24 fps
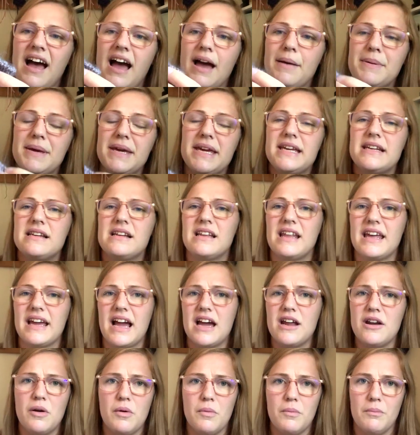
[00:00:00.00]
I mean, like
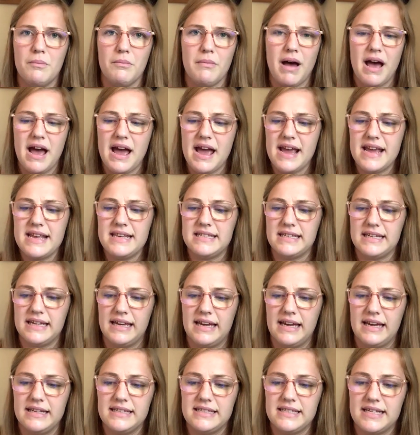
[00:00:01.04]
I don't mind
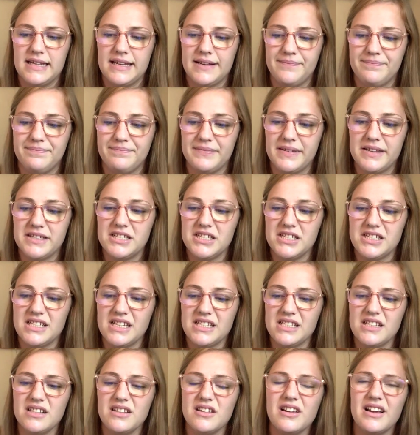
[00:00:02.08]
it. It just
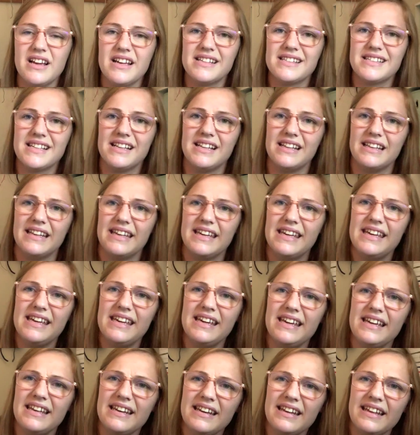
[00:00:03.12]
doesn't look as
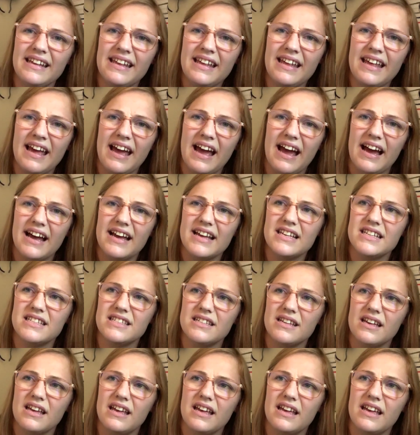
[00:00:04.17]
clean as
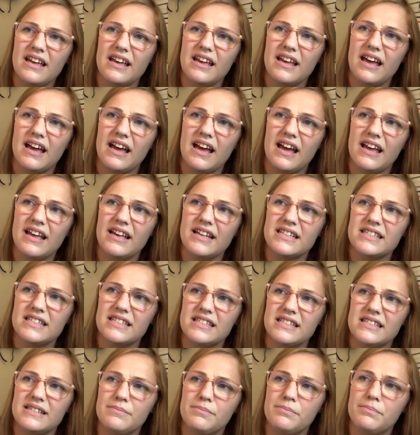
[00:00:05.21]
it's
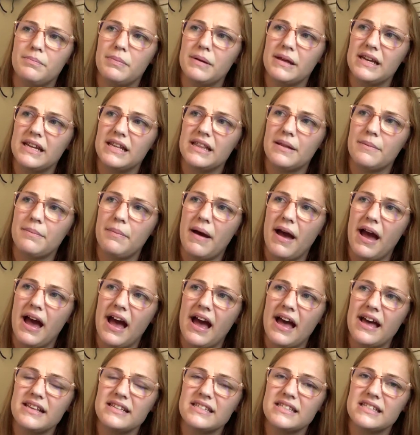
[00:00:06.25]
been in the
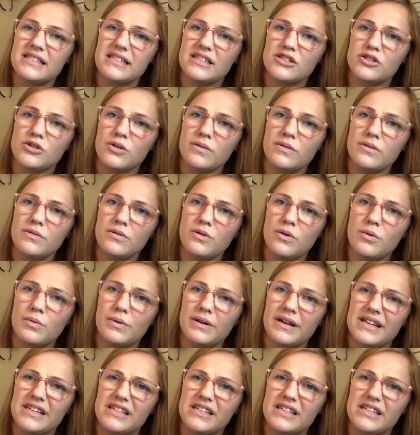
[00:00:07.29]
past. So I don't know what I